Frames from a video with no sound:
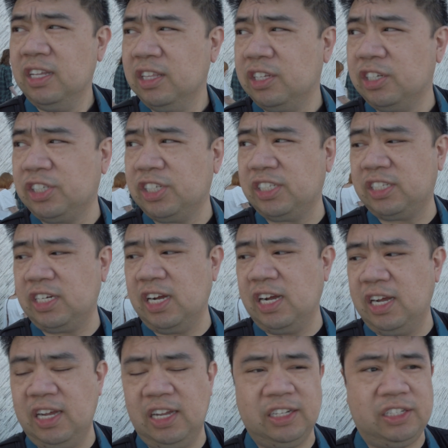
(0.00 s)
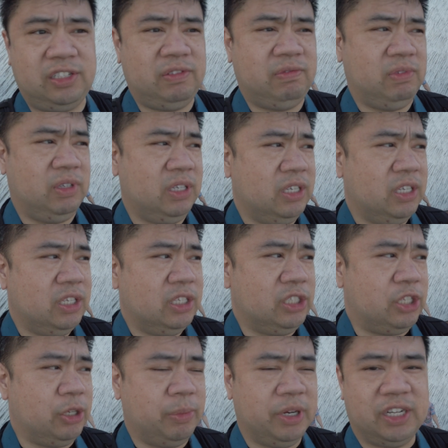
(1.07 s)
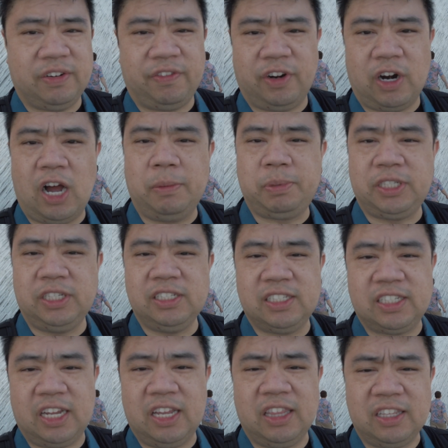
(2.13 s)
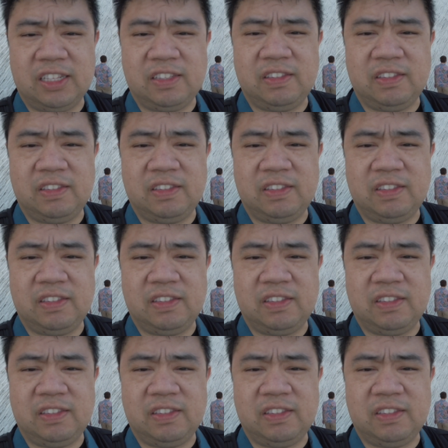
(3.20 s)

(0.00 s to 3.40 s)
There's just too many different options, and